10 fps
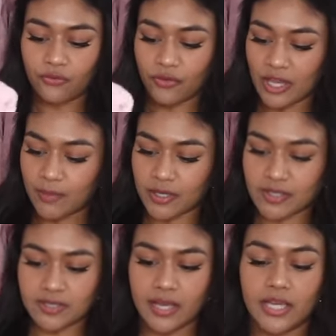
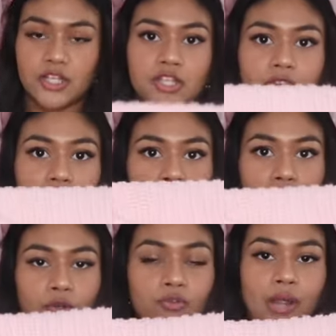famous
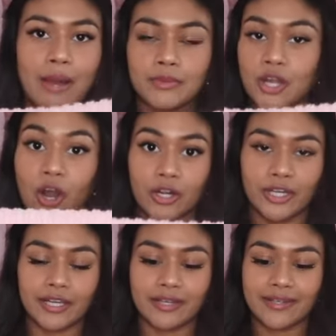H&M wrapped
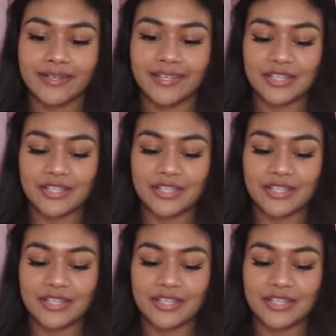cardigan.